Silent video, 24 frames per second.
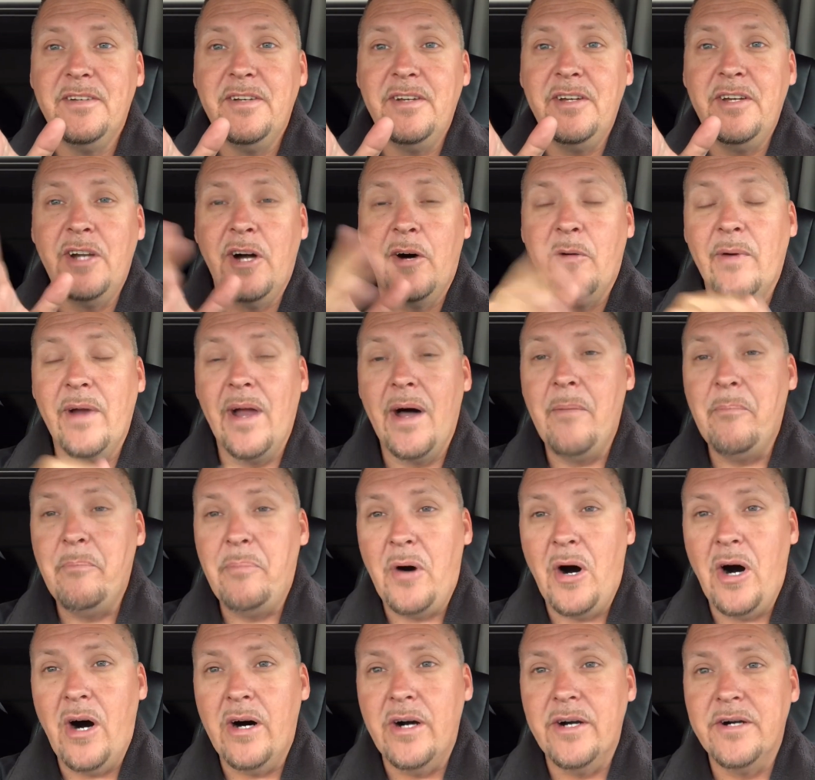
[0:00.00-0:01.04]
you know, when I'm
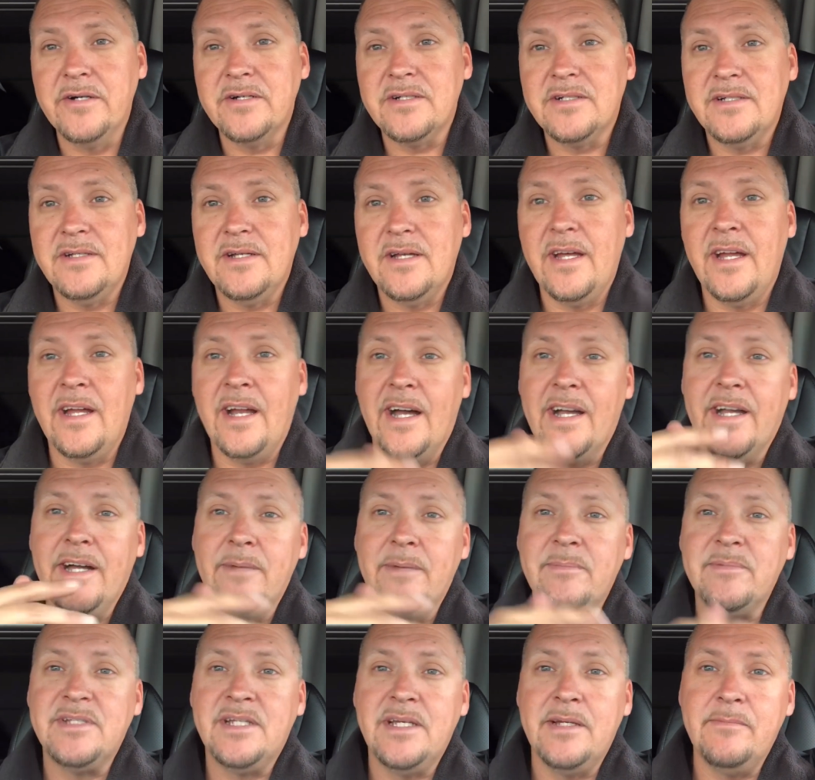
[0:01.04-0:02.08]
parked and I
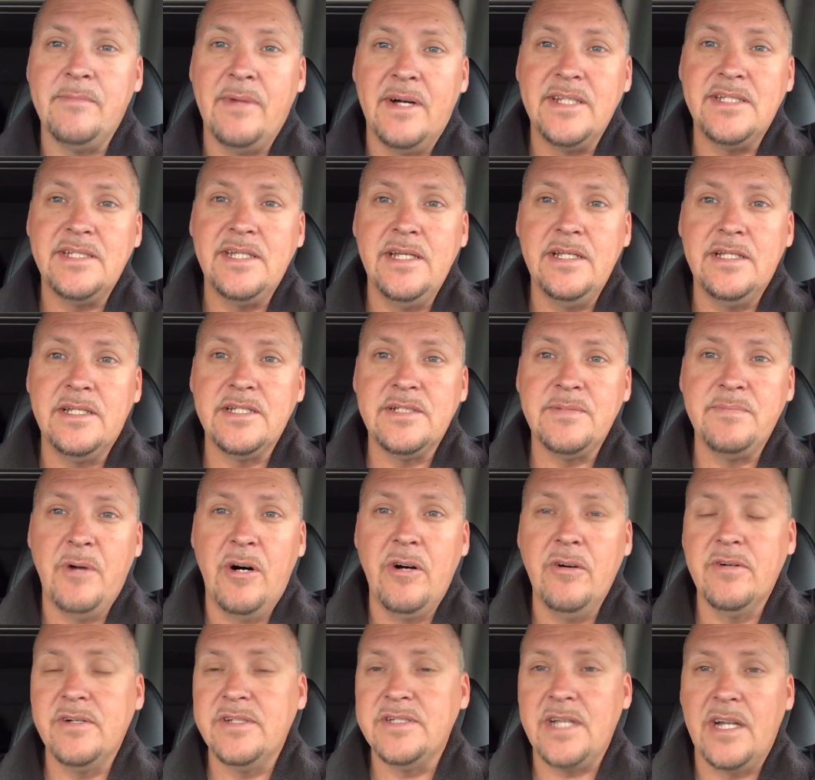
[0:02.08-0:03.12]
come sit in my seat to
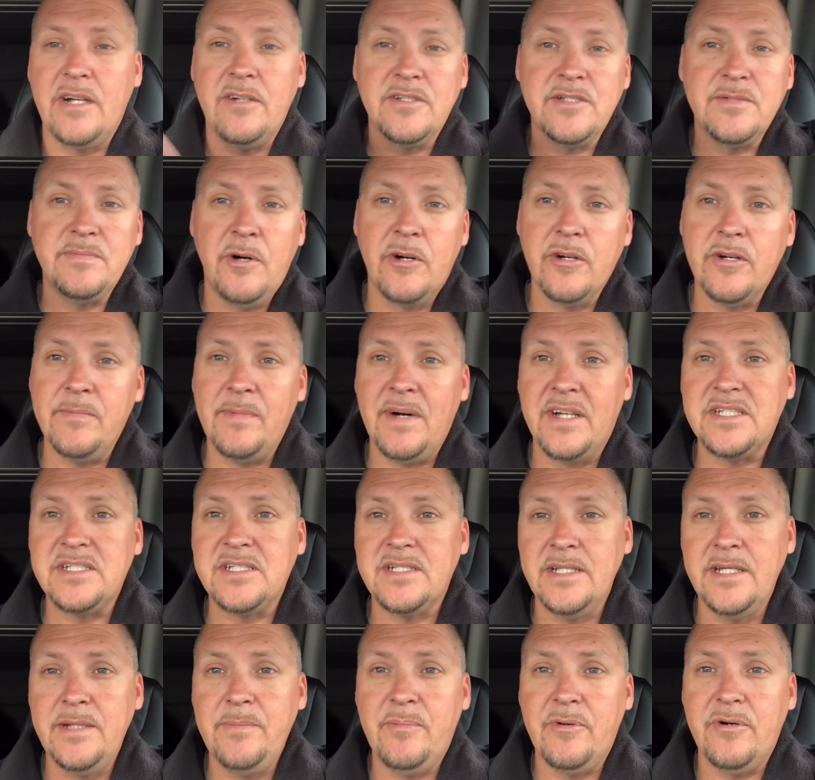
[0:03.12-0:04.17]
smoke, because I don't smoke in my
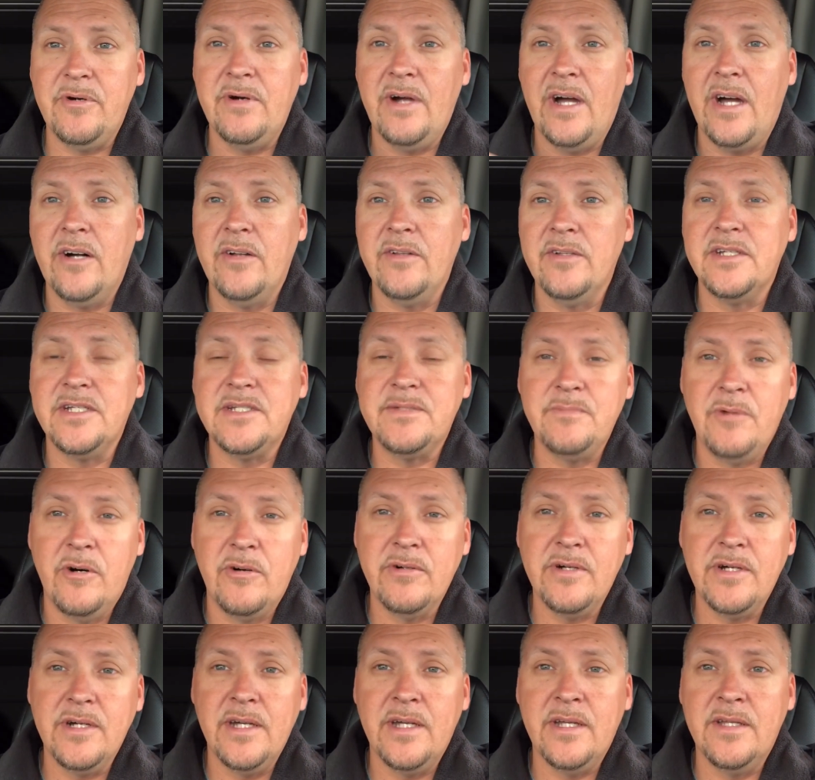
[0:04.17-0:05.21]
sleeper, I only
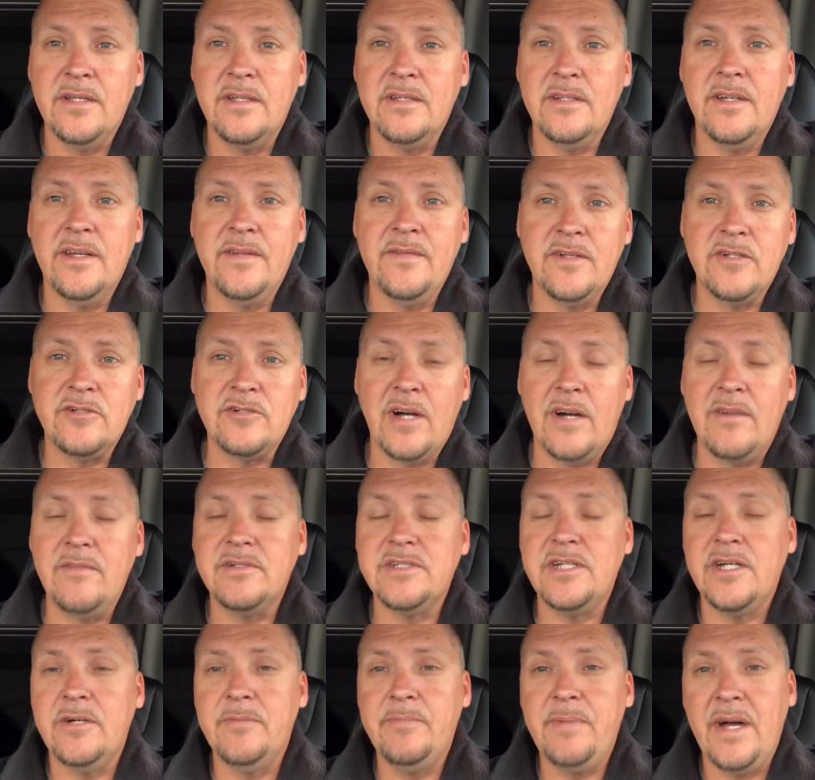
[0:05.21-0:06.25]
smoke in the driver's
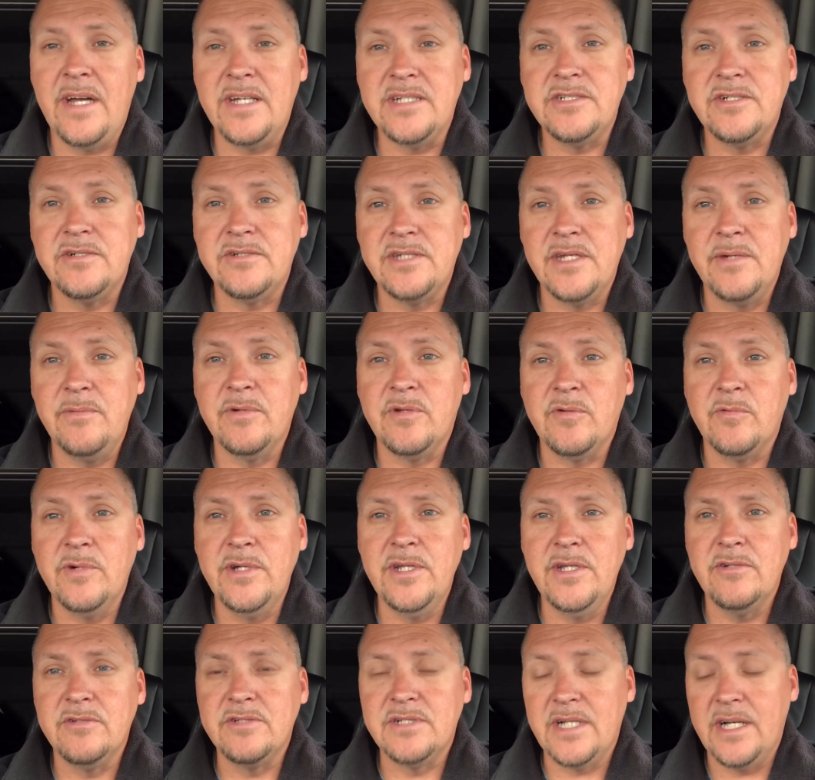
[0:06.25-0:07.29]
seat or passenger seat with the
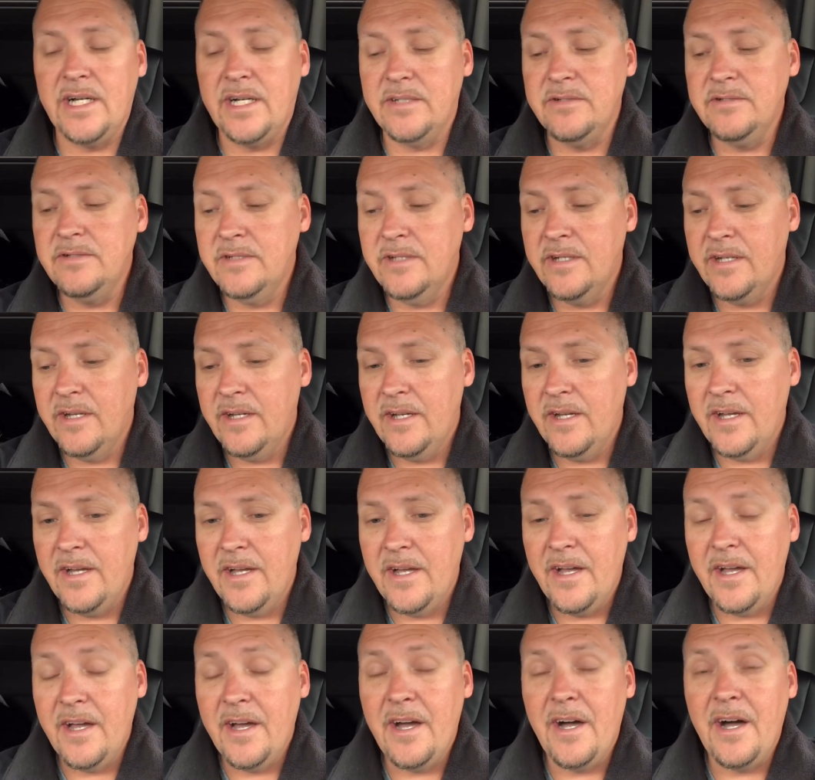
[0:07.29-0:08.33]
windows down,
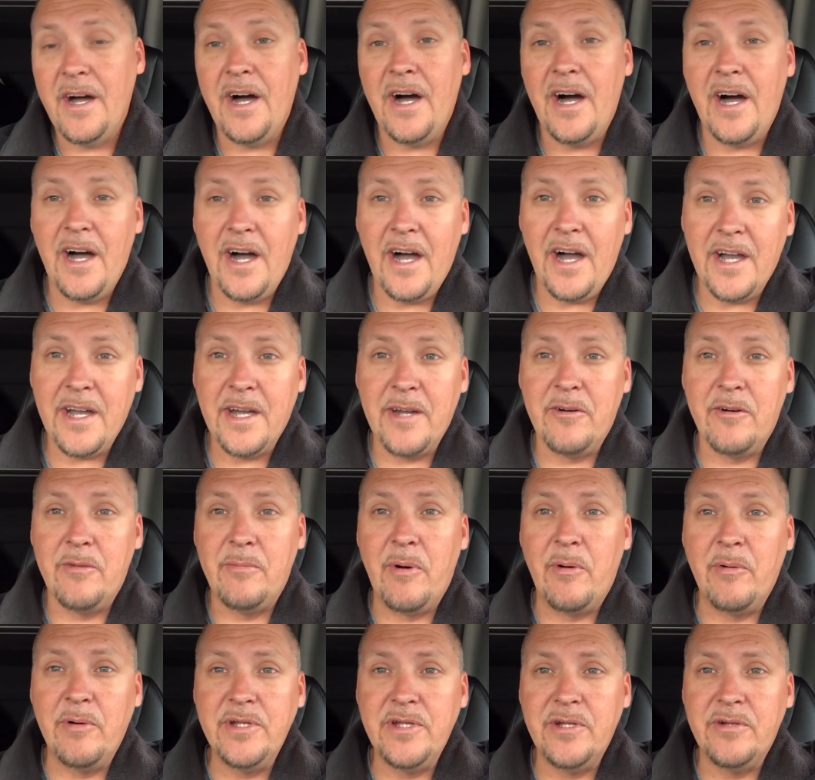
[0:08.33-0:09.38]
I got to roll
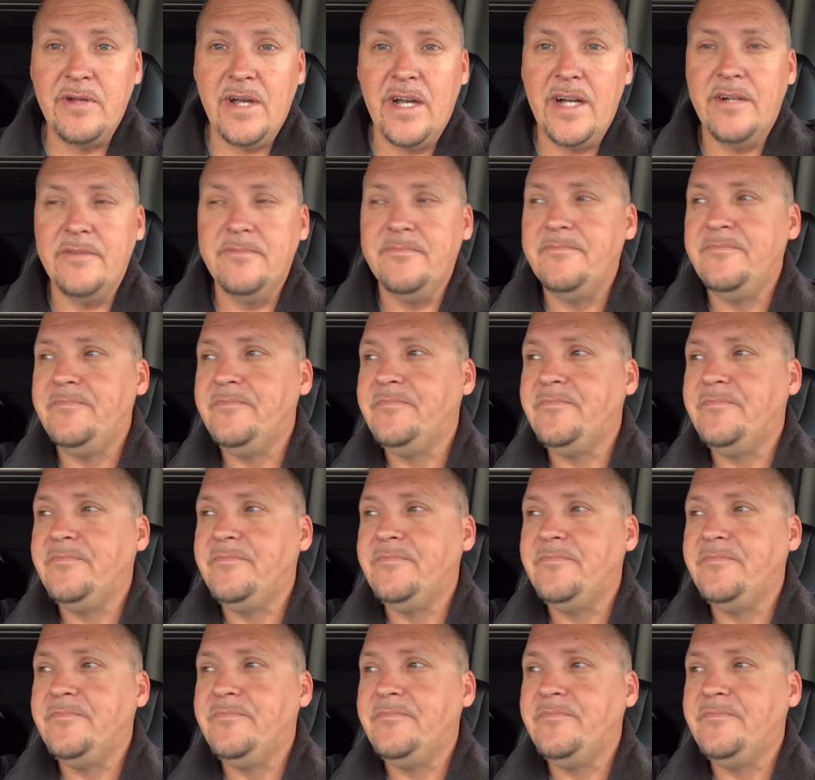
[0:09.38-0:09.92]
my window down.